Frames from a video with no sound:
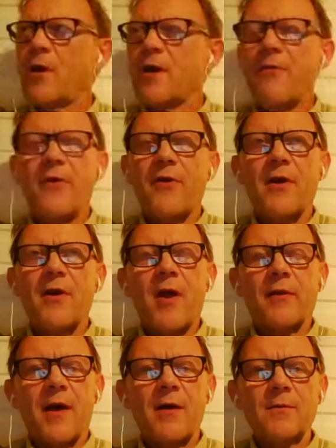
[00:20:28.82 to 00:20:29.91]
I can think of
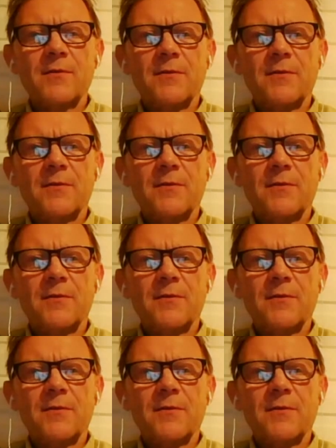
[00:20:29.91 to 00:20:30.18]
right now.